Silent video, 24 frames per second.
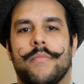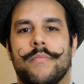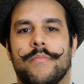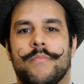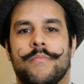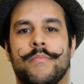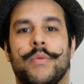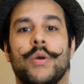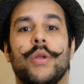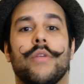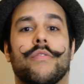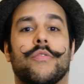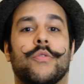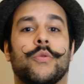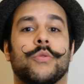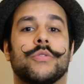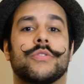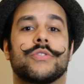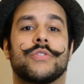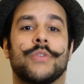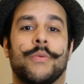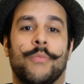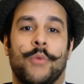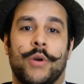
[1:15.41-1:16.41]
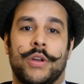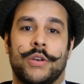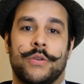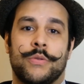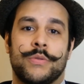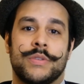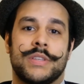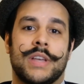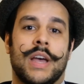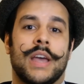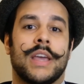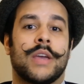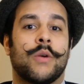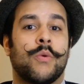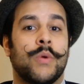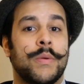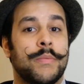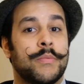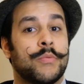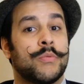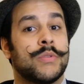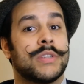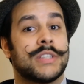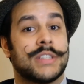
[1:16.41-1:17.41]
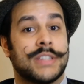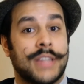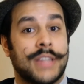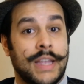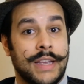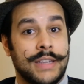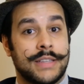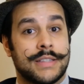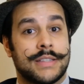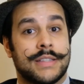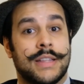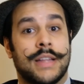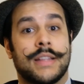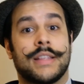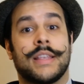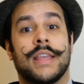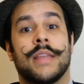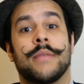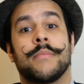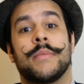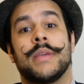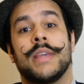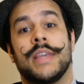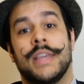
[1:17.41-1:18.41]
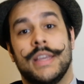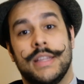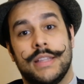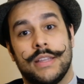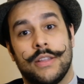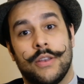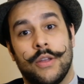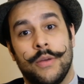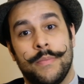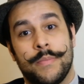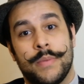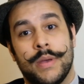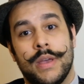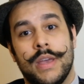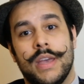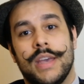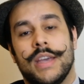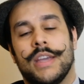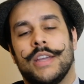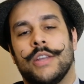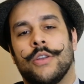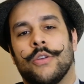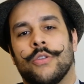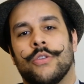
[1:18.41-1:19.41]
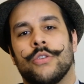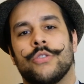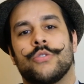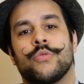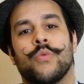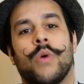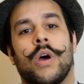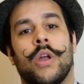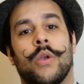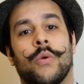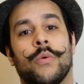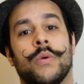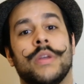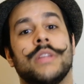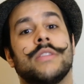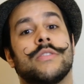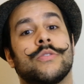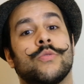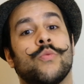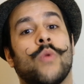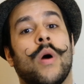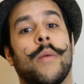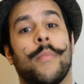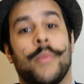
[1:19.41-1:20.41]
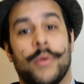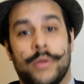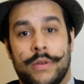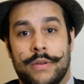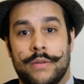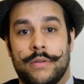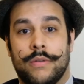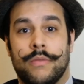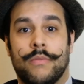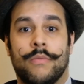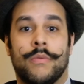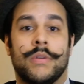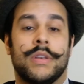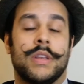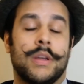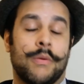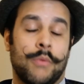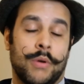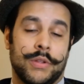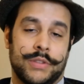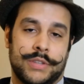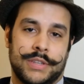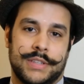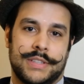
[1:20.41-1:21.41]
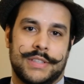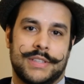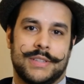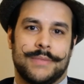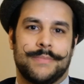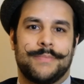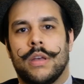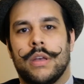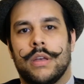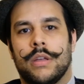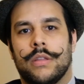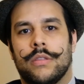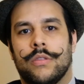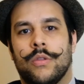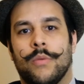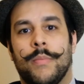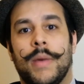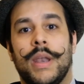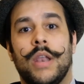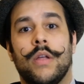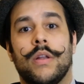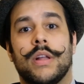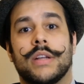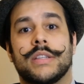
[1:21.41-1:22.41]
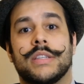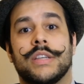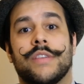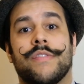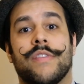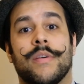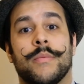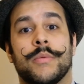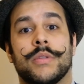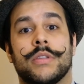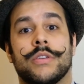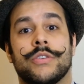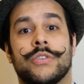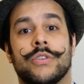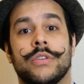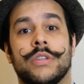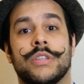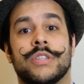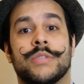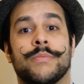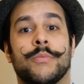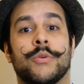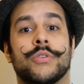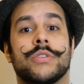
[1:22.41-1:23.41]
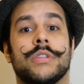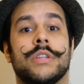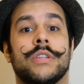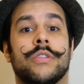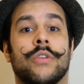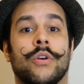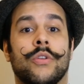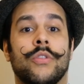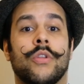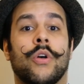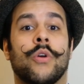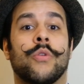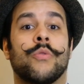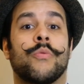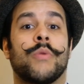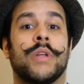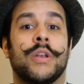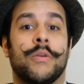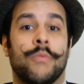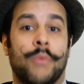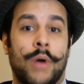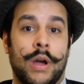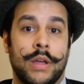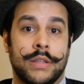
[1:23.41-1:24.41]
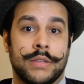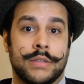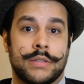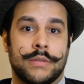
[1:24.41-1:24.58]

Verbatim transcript: but of course some wineries are equipped with tanks that can be heated up in order to allow it to happen when they want it. The malolactic fermentation is mostly done on red wines